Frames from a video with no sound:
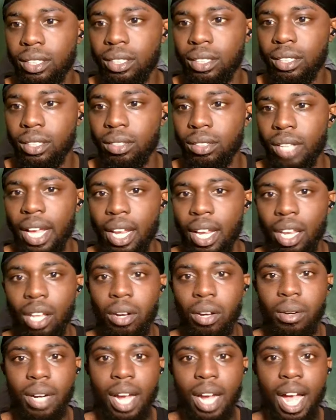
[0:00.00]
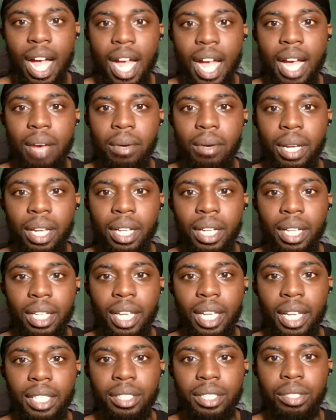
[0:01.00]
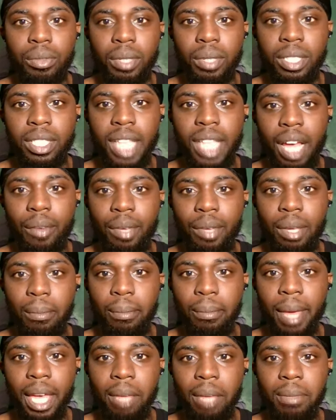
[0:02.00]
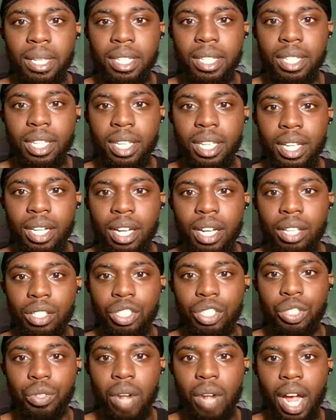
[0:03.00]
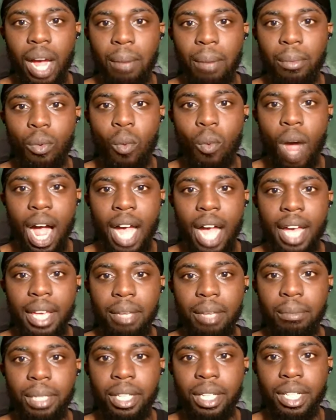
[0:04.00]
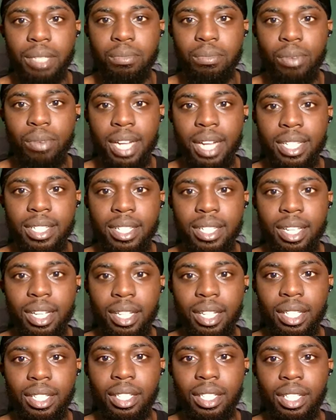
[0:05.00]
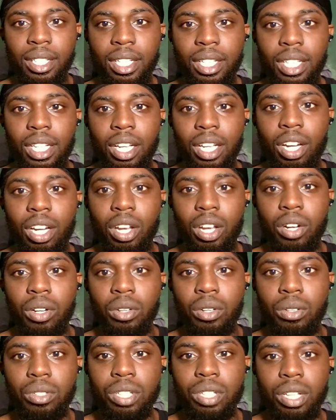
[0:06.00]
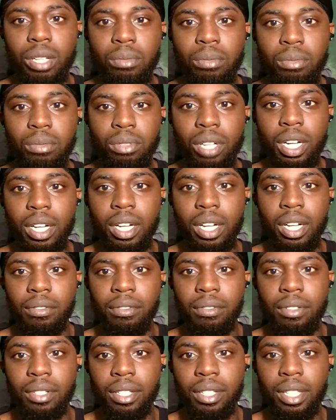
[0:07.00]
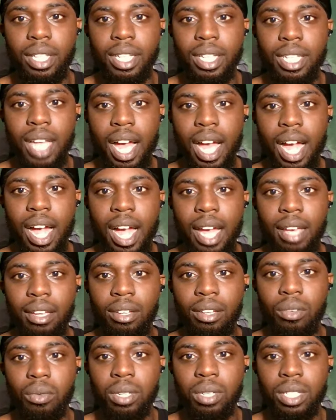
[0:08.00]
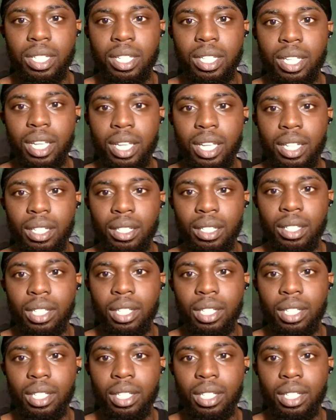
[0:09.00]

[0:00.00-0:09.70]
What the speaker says: So that lower high would indicate to us that we may be seeing another drop. Why? Because price didn't close above this high once again.